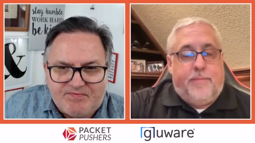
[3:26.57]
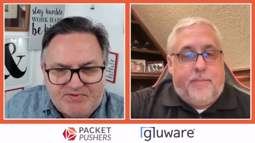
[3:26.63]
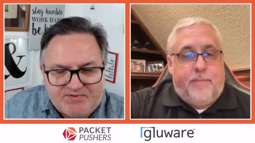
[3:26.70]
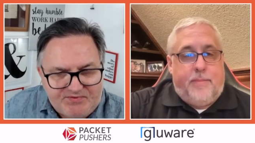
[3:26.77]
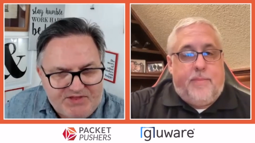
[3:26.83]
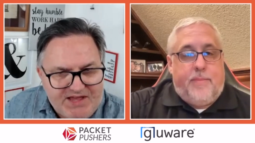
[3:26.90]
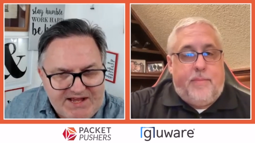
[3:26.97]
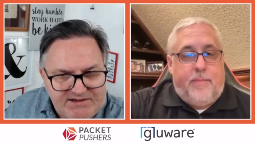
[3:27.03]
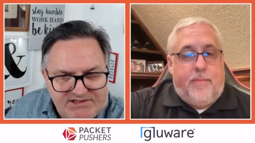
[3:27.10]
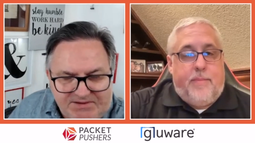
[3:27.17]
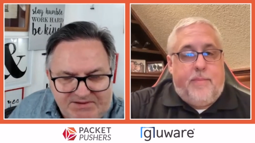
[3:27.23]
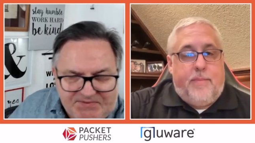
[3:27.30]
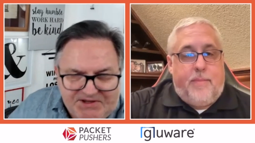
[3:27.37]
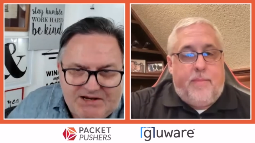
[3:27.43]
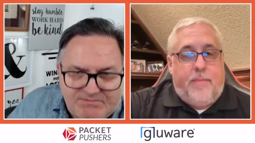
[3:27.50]
Speaker 1: then
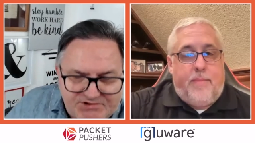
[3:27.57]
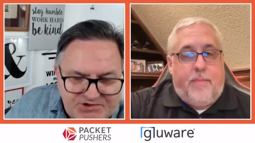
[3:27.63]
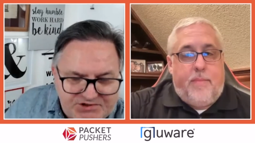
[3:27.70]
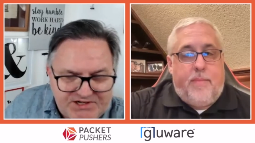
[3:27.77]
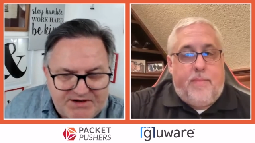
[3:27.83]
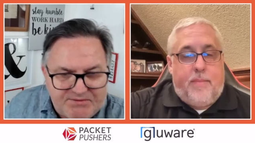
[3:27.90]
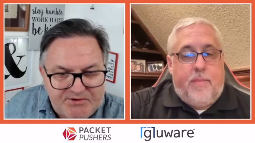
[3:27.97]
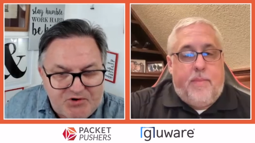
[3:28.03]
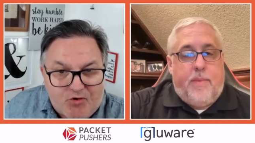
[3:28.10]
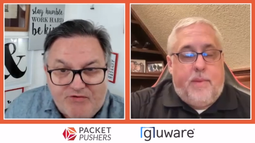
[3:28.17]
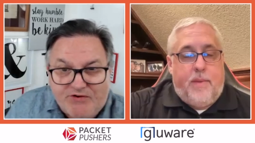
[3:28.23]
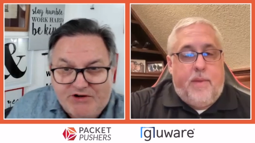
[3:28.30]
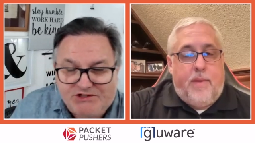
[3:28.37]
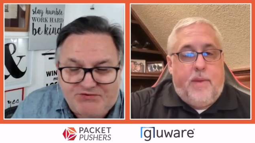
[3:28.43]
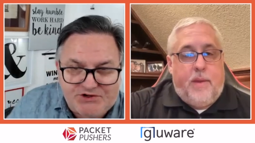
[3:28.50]
something happens on the network
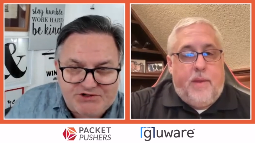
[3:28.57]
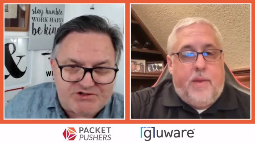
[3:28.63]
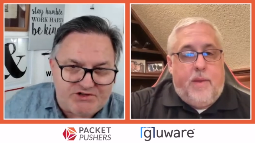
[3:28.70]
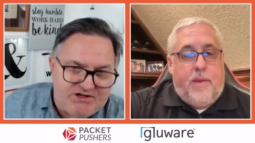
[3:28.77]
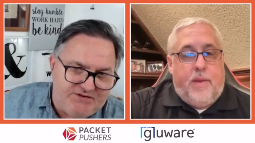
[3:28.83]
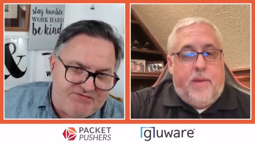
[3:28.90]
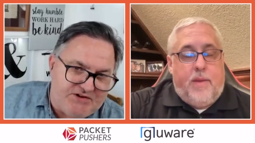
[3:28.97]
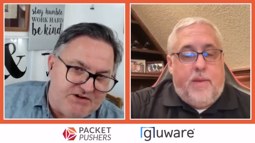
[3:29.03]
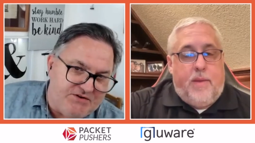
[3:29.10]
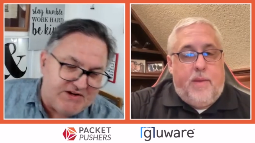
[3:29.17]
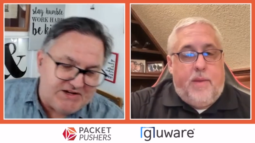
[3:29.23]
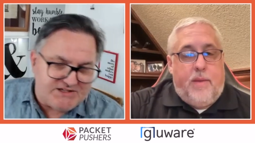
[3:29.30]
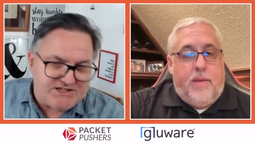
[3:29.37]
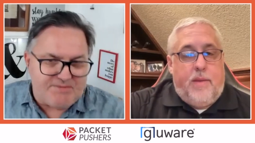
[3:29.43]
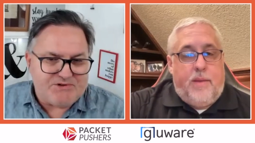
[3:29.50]
or vice versa if an
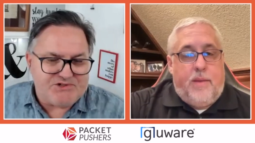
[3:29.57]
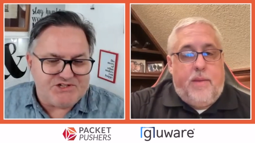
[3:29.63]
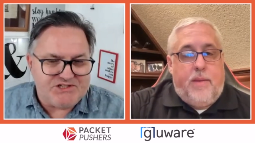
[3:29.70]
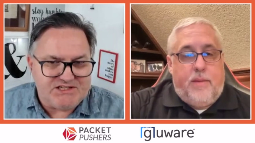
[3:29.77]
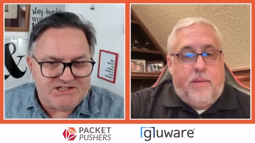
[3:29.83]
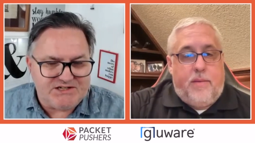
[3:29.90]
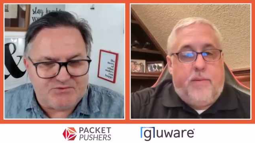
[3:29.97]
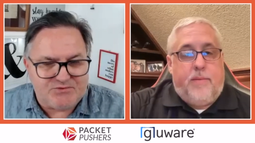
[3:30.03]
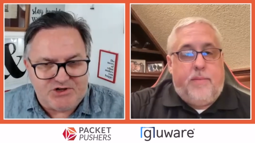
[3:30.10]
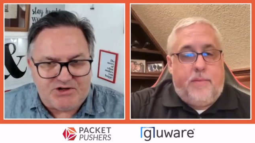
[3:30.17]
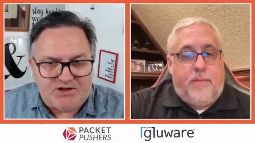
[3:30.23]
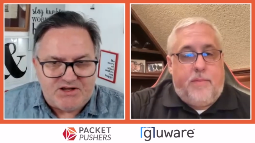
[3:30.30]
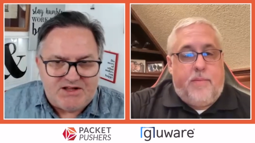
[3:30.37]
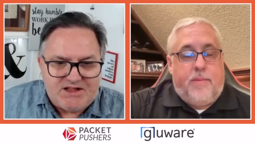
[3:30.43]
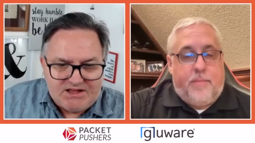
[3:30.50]
event happens in the
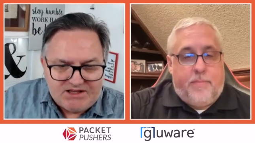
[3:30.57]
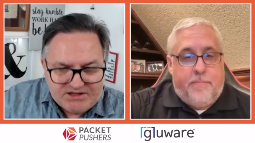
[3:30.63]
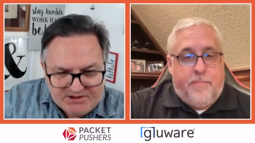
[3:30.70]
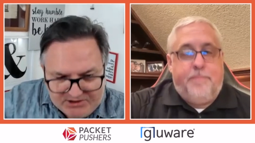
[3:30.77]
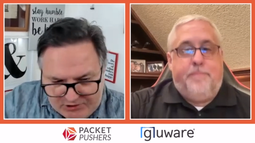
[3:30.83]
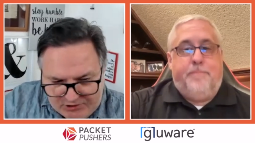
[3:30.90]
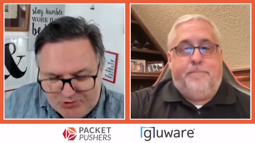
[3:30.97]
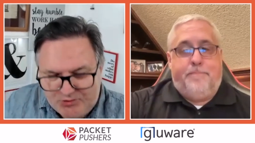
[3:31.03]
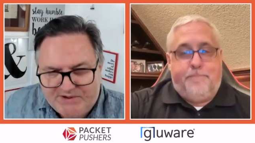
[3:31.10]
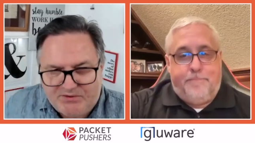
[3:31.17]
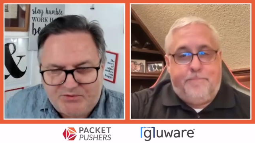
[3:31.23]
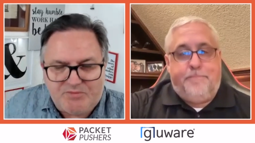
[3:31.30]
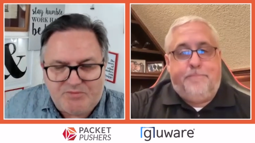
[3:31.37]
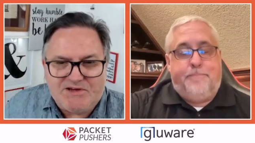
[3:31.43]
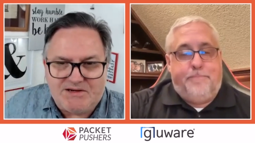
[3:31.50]
network
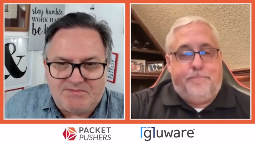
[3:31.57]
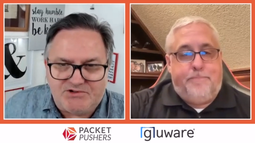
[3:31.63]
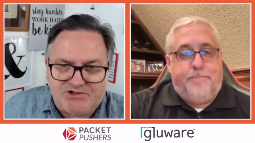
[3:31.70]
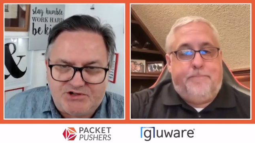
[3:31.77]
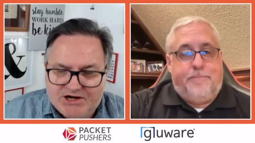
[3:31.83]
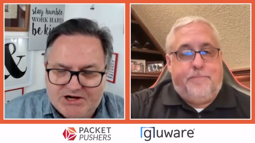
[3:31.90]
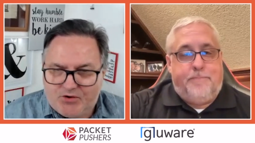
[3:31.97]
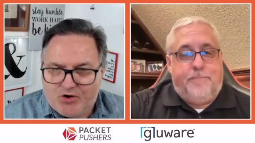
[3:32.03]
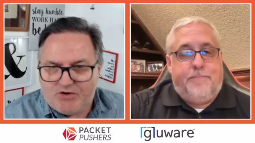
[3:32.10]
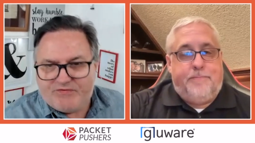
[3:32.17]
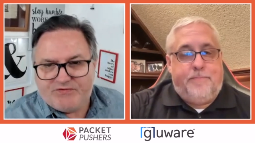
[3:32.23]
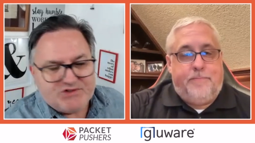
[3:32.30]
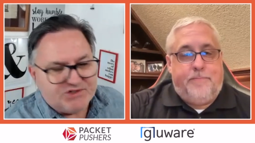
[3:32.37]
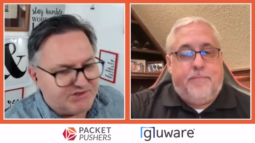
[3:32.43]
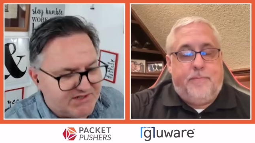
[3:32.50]
Gluware we'll be able to go
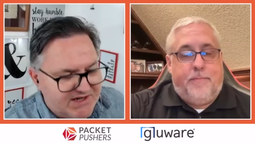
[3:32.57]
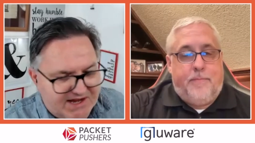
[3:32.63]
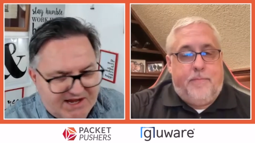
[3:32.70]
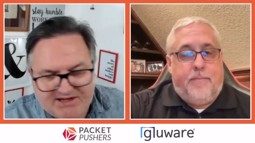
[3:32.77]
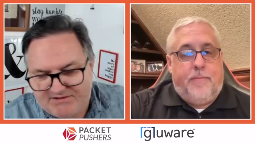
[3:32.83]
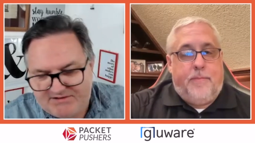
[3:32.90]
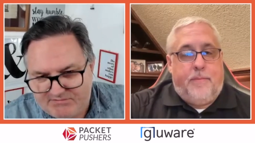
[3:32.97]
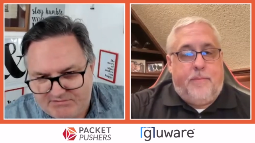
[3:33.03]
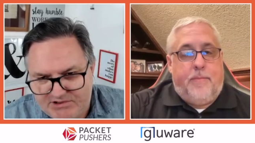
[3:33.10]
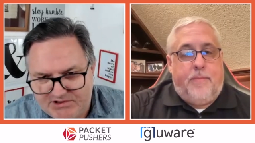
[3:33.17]
off to say you